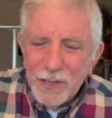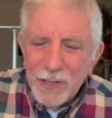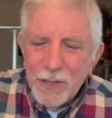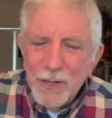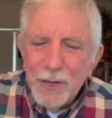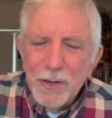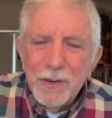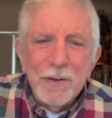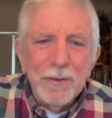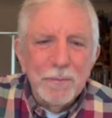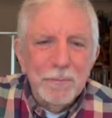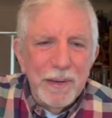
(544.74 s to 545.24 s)

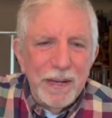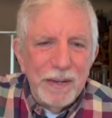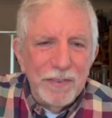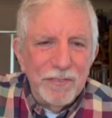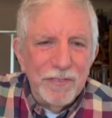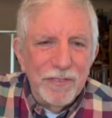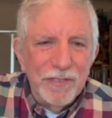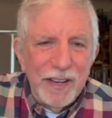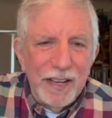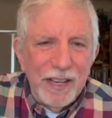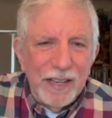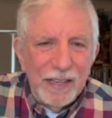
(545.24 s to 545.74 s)
you have been
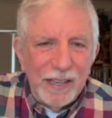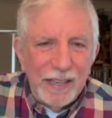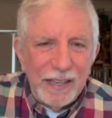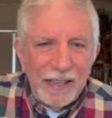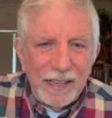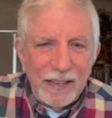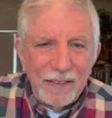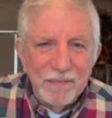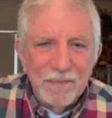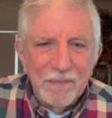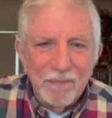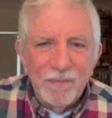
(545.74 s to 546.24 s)
feeling
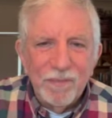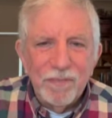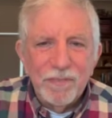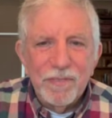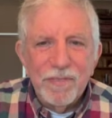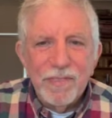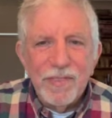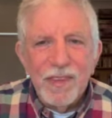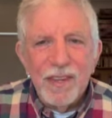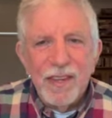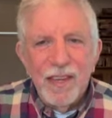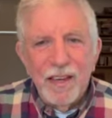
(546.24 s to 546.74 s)

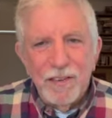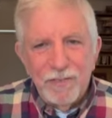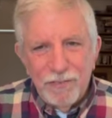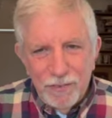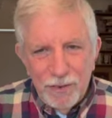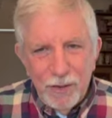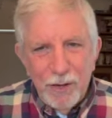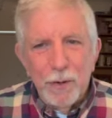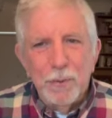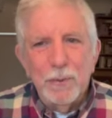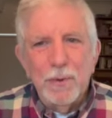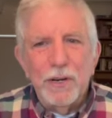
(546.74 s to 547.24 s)
if
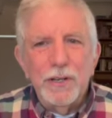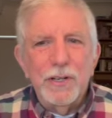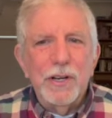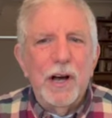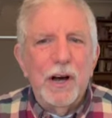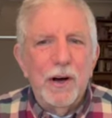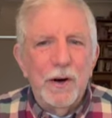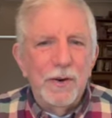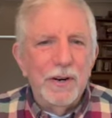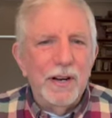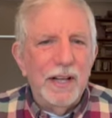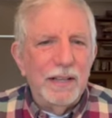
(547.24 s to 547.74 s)
you were
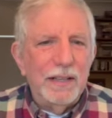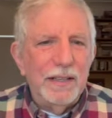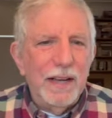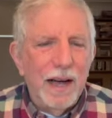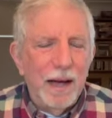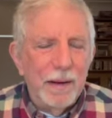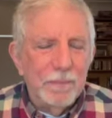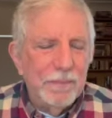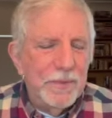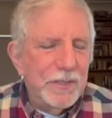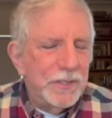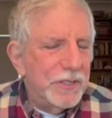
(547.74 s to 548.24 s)

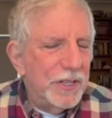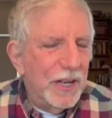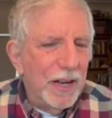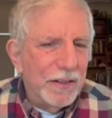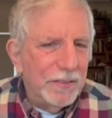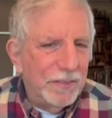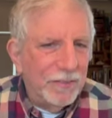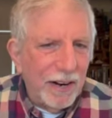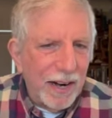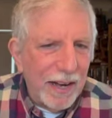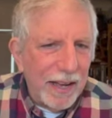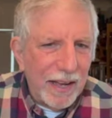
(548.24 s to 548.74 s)
Jehonadab, the son
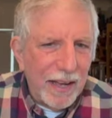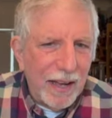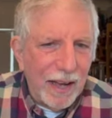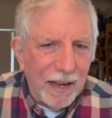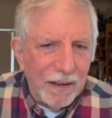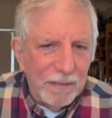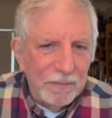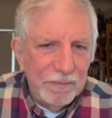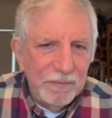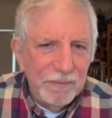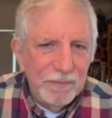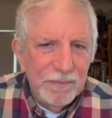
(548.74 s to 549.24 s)
of
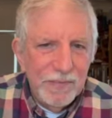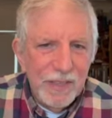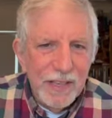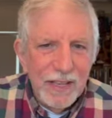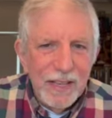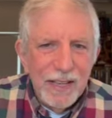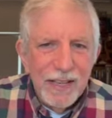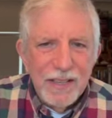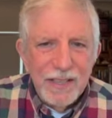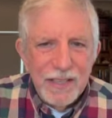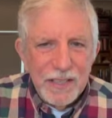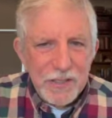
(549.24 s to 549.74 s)
Rechab?
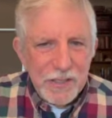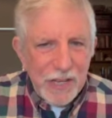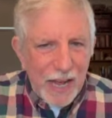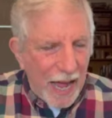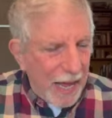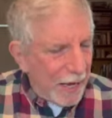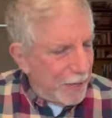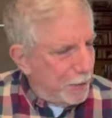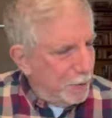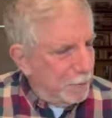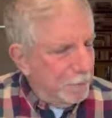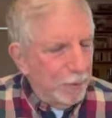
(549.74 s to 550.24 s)
This
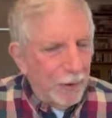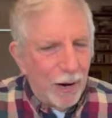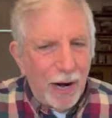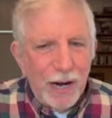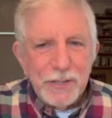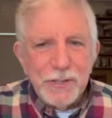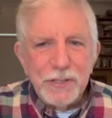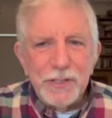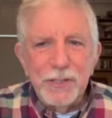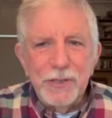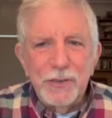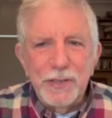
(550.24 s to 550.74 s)
guy who
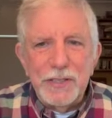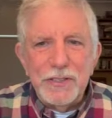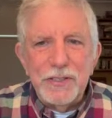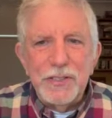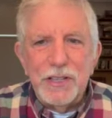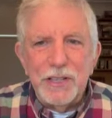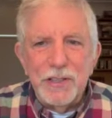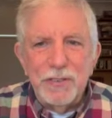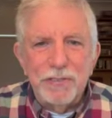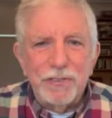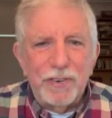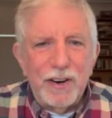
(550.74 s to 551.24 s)
brought you into
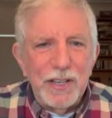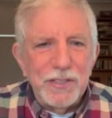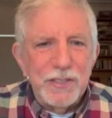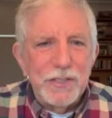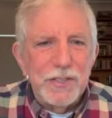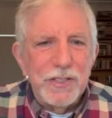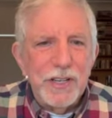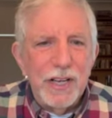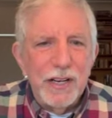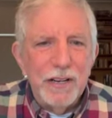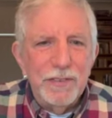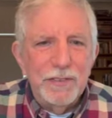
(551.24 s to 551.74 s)
the front
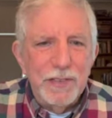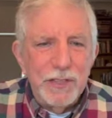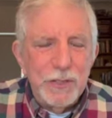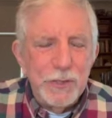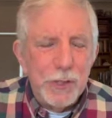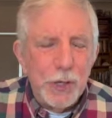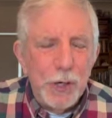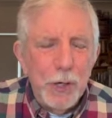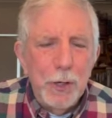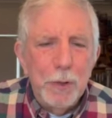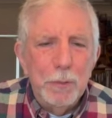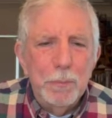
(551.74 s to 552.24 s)
seat of his
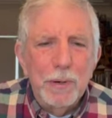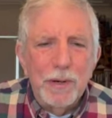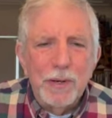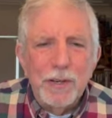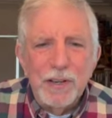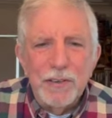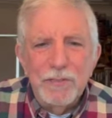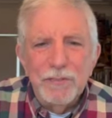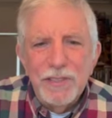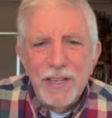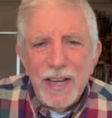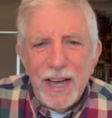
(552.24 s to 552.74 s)
Uber
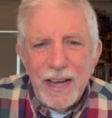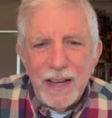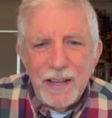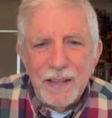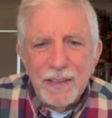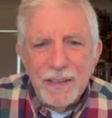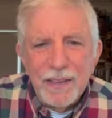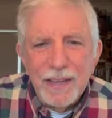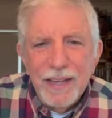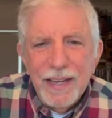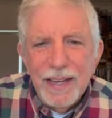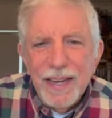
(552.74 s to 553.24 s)
of
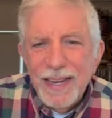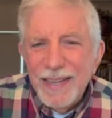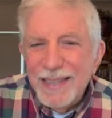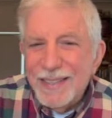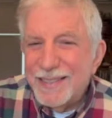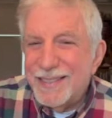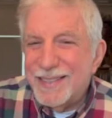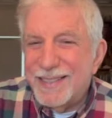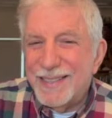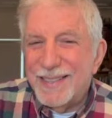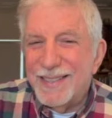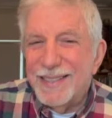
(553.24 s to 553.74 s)
death
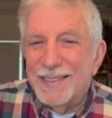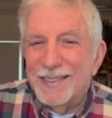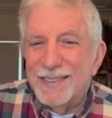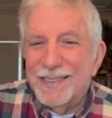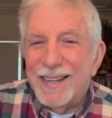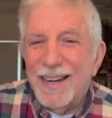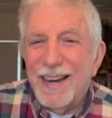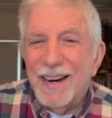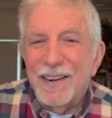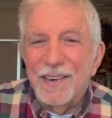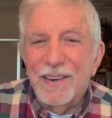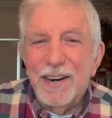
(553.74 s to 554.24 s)
is still
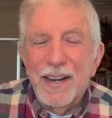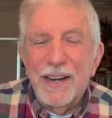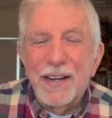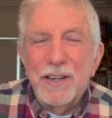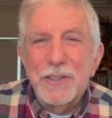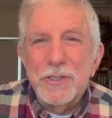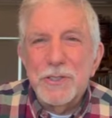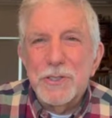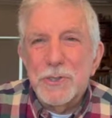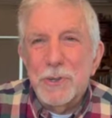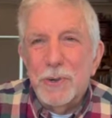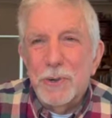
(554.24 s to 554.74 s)
carrying a
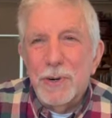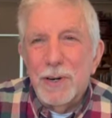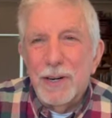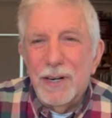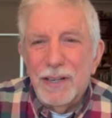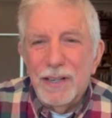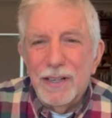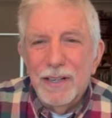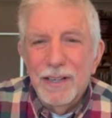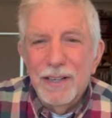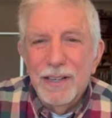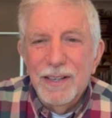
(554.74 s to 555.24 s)

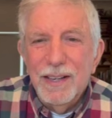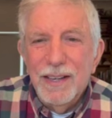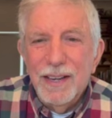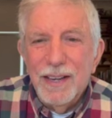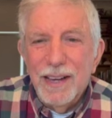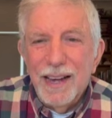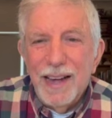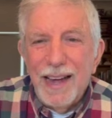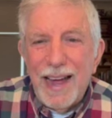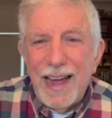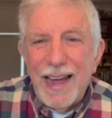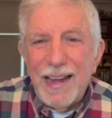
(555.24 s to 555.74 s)
sword,
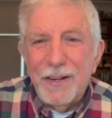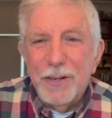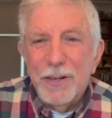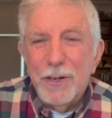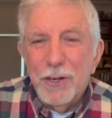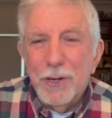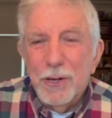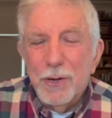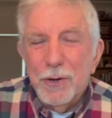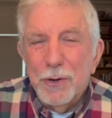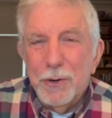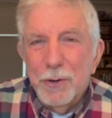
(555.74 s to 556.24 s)
and
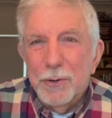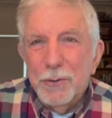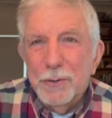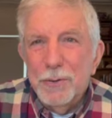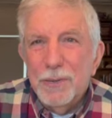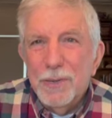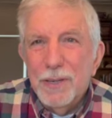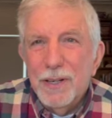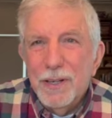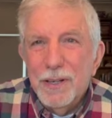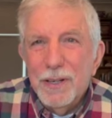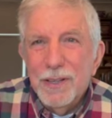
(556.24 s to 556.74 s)
you,